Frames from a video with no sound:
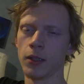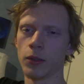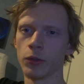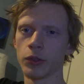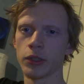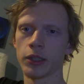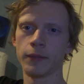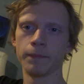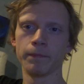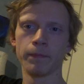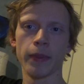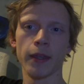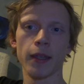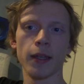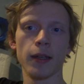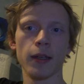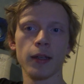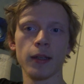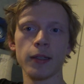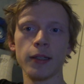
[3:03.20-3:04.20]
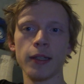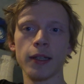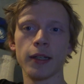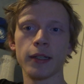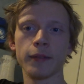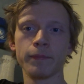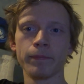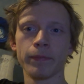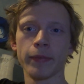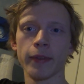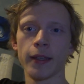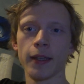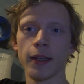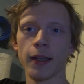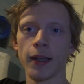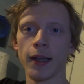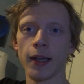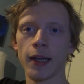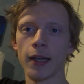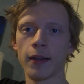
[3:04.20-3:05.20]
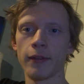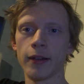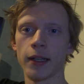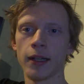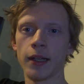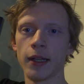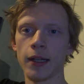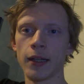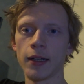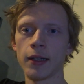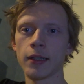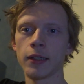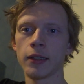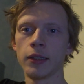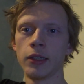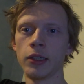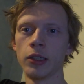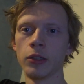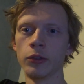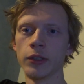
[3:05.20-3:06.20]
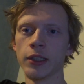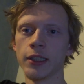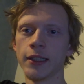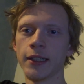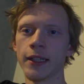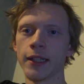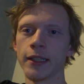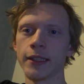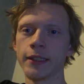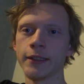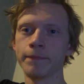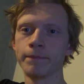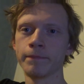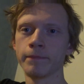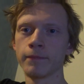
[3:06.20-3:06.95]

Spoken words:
Okay. Yeah. Hi, I'm good today.